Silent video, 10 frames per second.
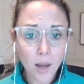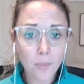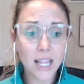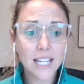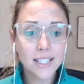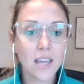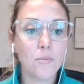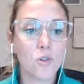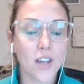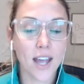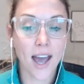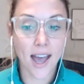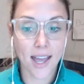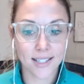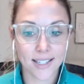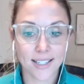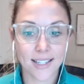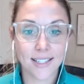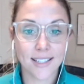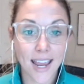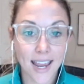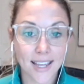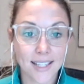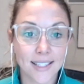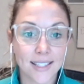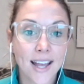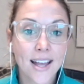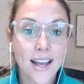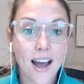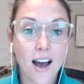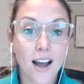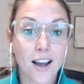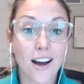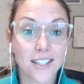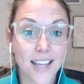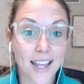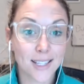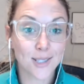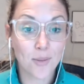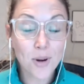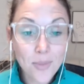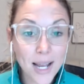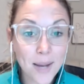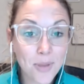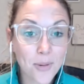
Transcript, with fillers: But let's keep moving ahead to today's uh, content. So, I'm gonna bring up the